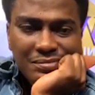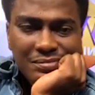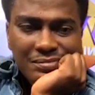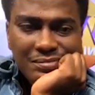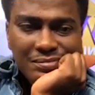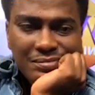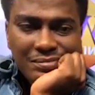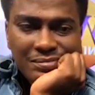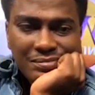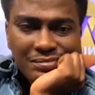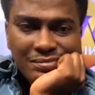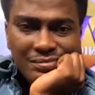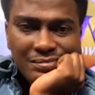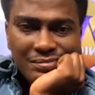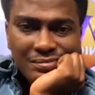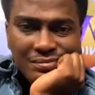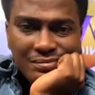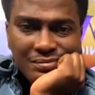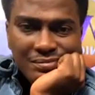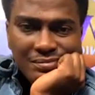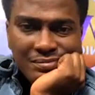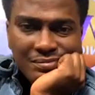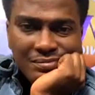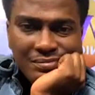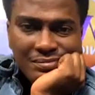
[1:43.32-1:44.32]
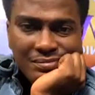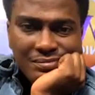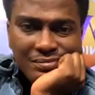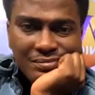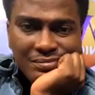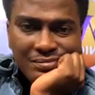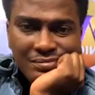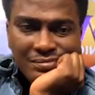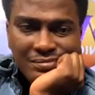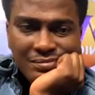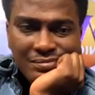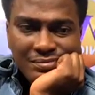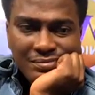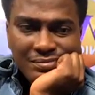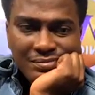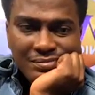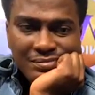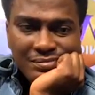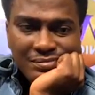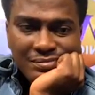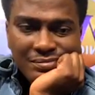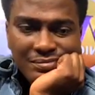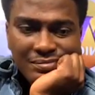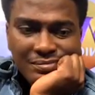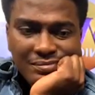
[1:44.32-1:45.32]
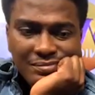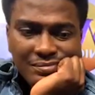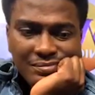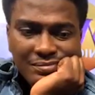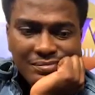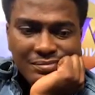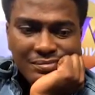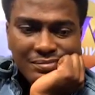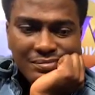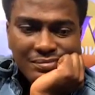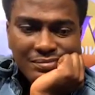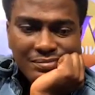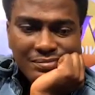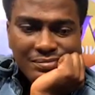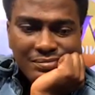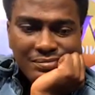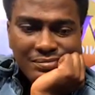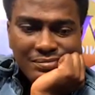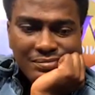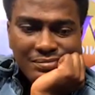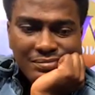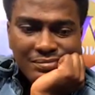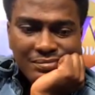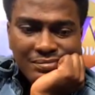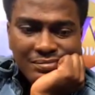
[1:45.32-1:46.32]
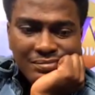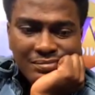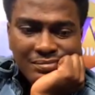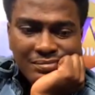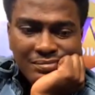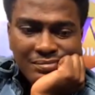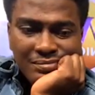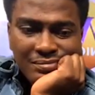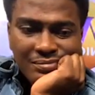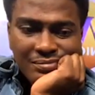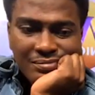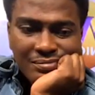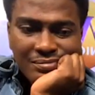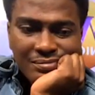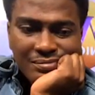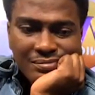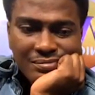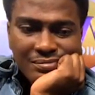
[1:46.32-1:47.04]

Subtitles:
No words are spoken by the person on screen.